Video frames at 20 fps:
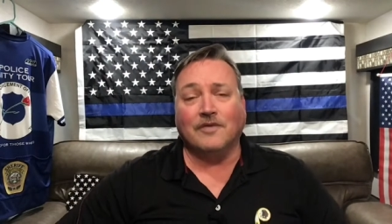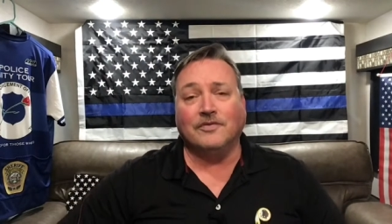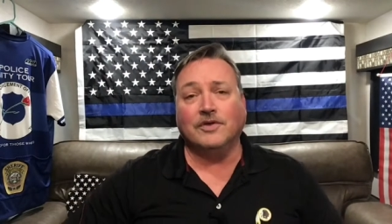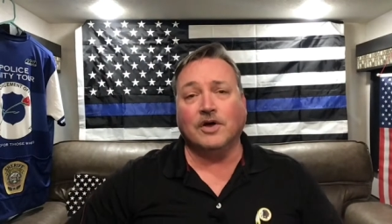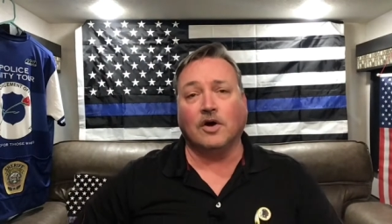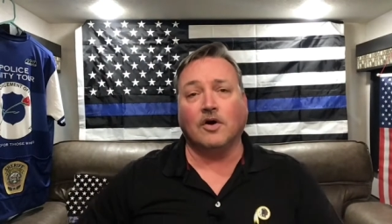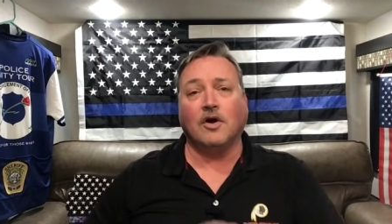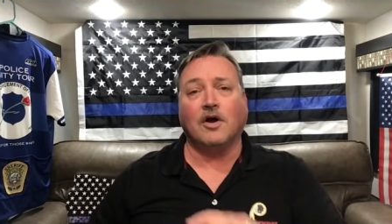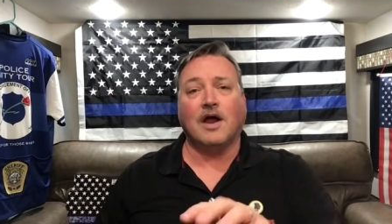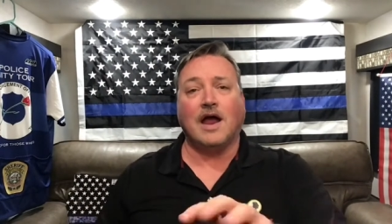
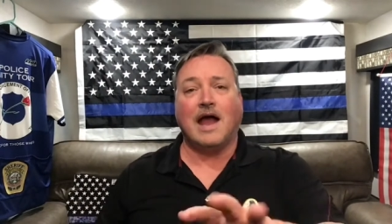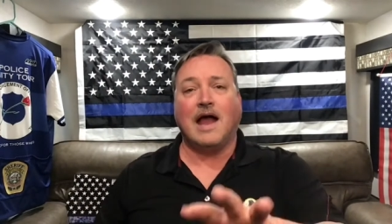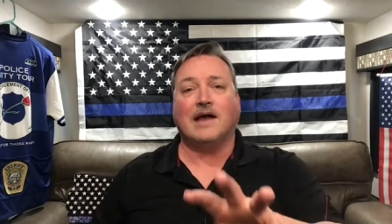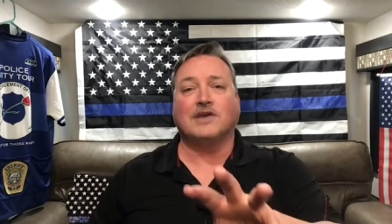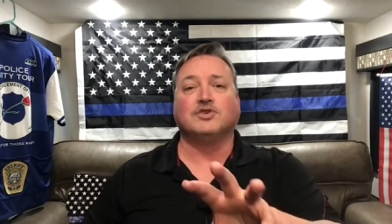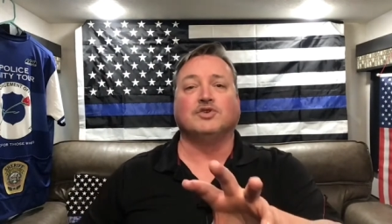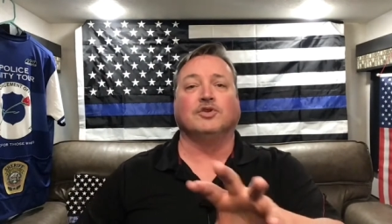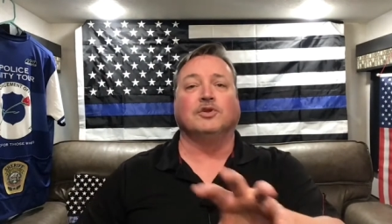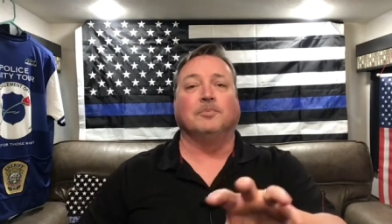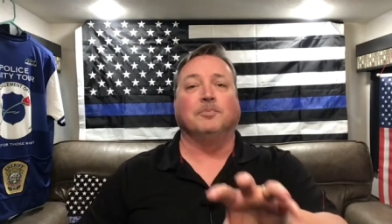There are
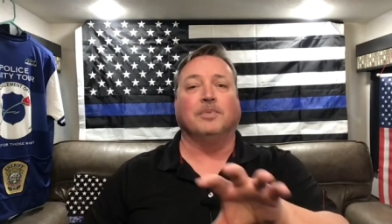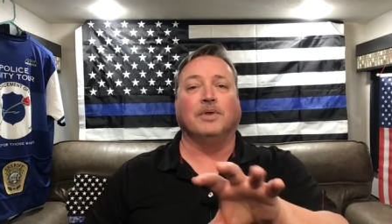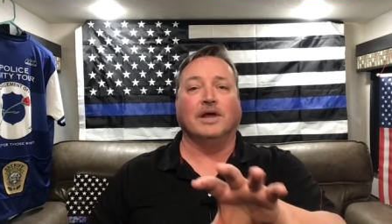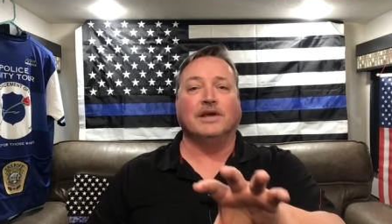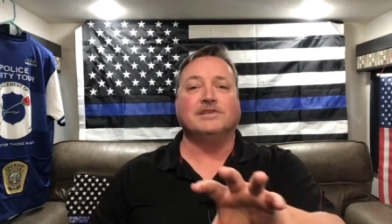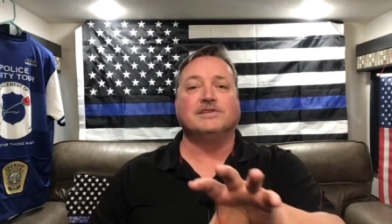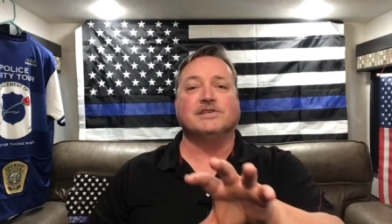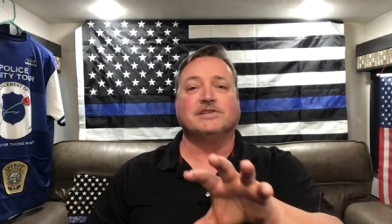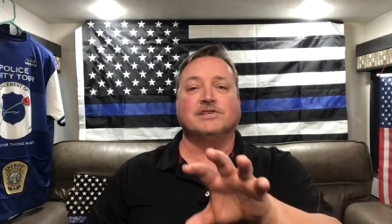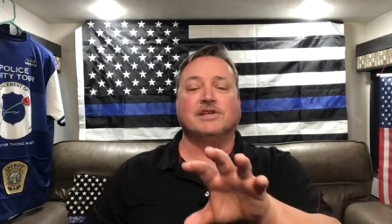actually
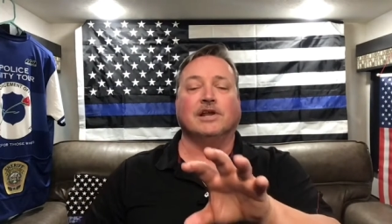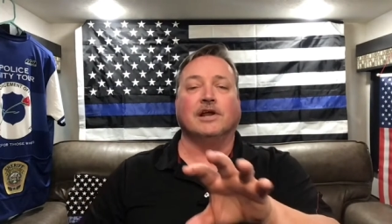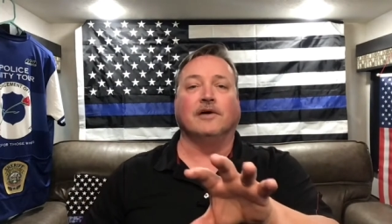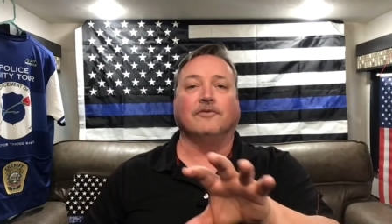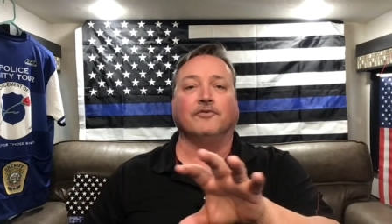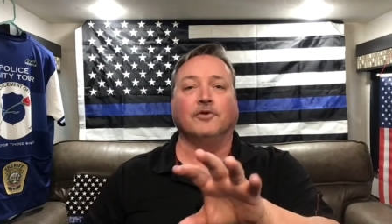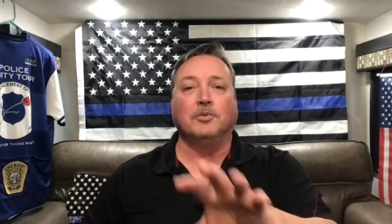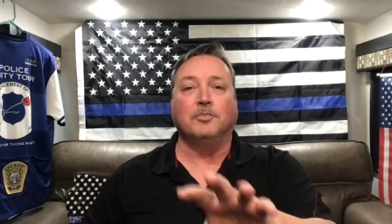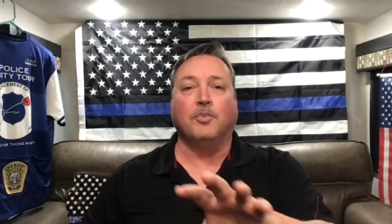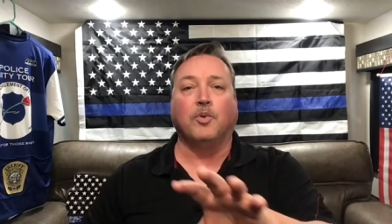places that
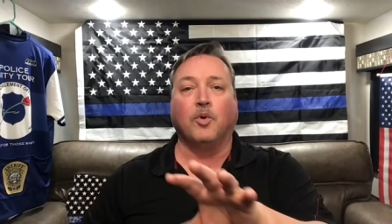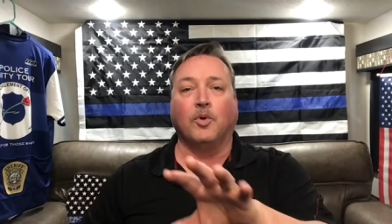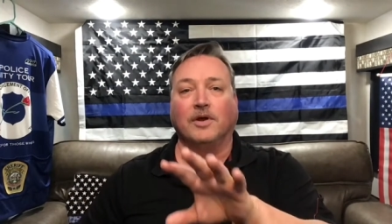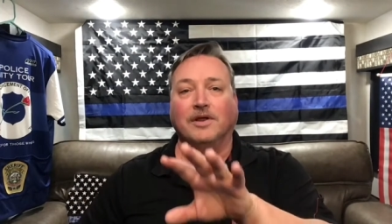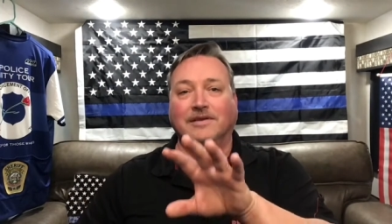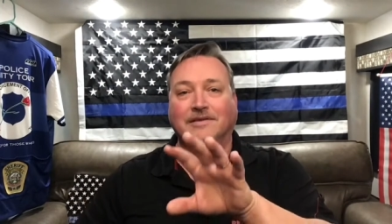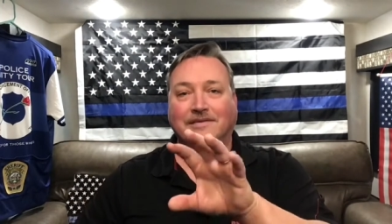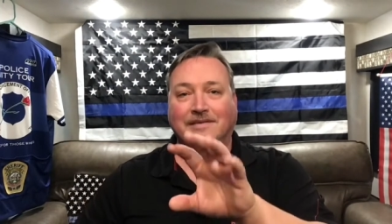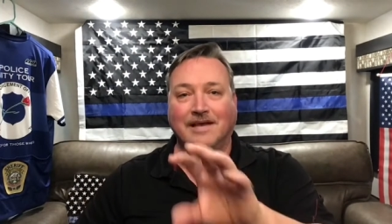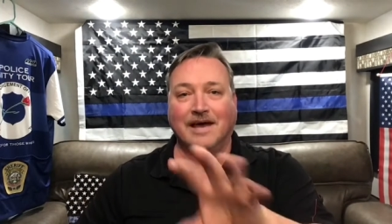have
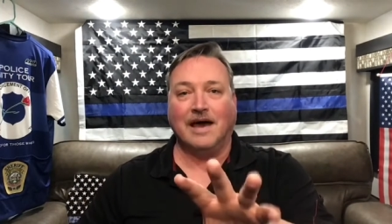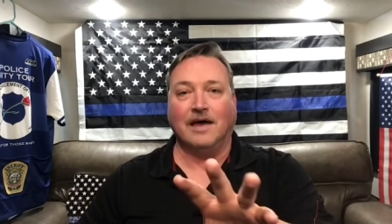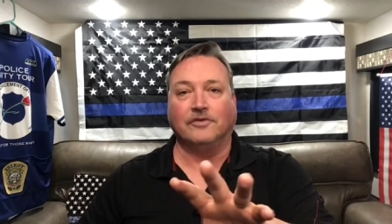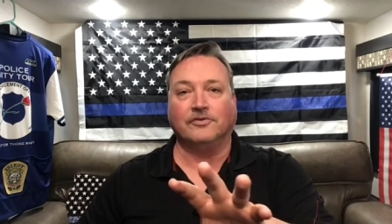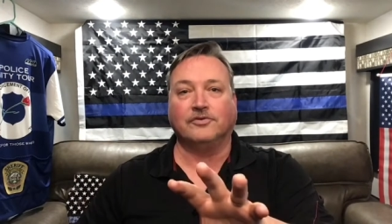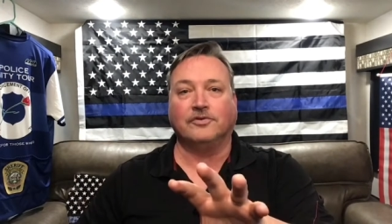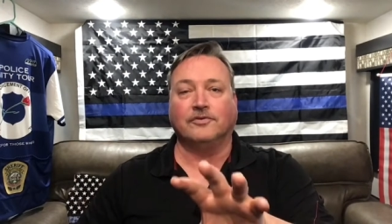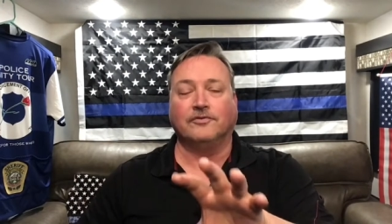reported deaths